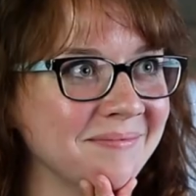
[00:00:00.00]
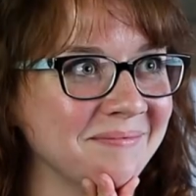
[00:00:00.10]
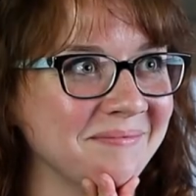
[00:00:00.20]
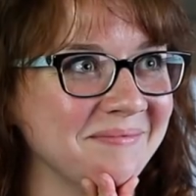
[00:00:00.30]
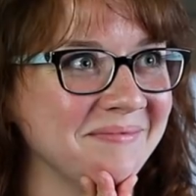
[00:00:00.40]
Yeah,
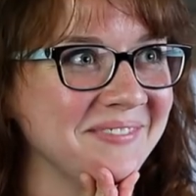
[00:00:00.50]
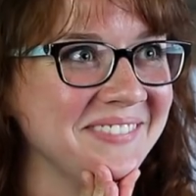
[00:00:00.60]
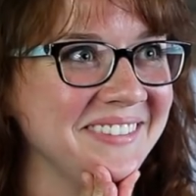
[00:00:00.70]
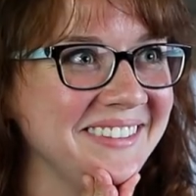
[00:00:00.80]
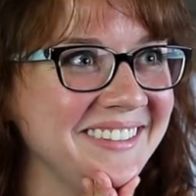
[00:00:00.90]
I'm
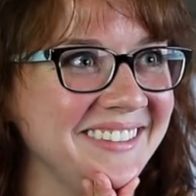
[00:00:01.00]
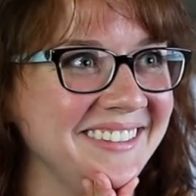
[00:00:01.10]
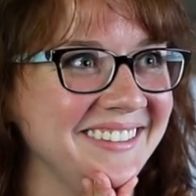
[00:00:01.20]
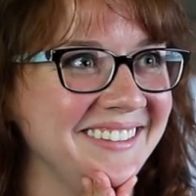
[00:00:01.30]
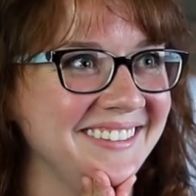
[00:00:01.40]
nervous because
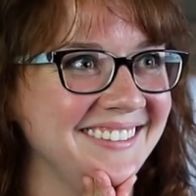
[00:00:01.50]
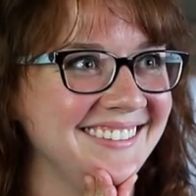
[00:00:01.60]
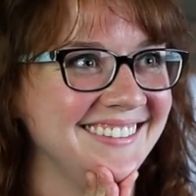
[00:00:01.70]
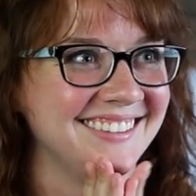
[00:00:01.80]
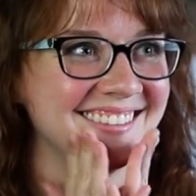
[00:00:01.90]
no one's
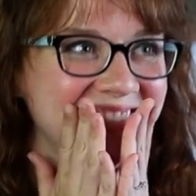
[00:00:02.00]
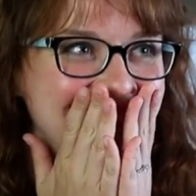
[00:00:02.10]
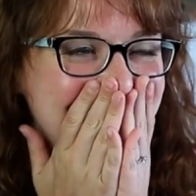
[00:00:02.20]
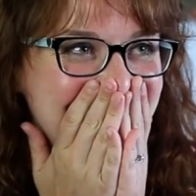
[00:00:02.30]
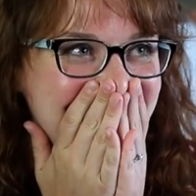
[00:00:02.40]
seen this. No,
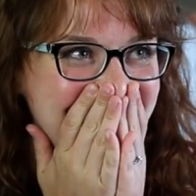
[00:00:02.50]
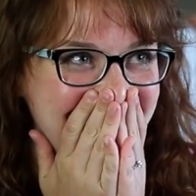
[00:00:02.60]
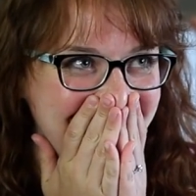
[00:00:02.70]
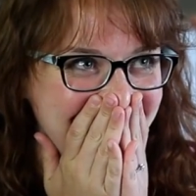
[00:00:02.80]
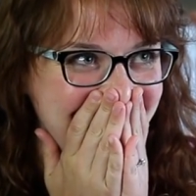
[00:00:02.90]
you're
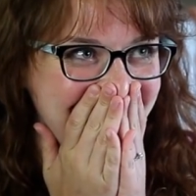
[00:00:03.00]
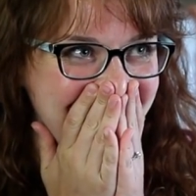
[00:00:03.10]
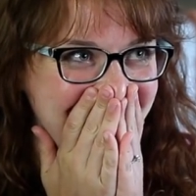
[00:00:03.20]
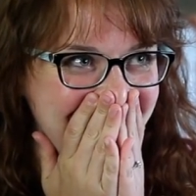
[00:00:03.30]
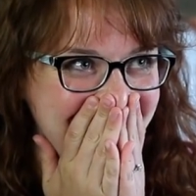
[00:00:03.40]
the first in
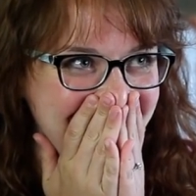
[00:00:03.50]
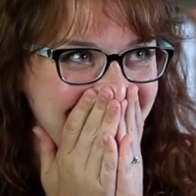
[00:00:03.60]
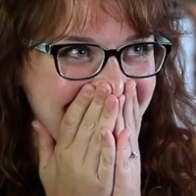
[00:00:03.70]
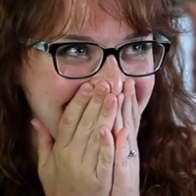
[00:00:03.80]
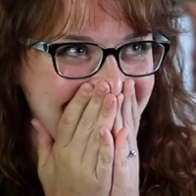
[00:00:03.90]
our friend
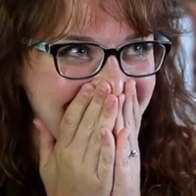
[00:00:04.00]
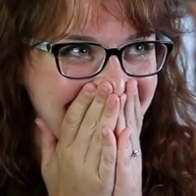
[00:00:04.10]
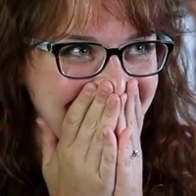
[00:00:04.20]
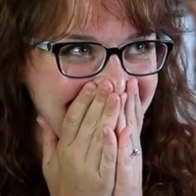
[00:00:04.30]
group to see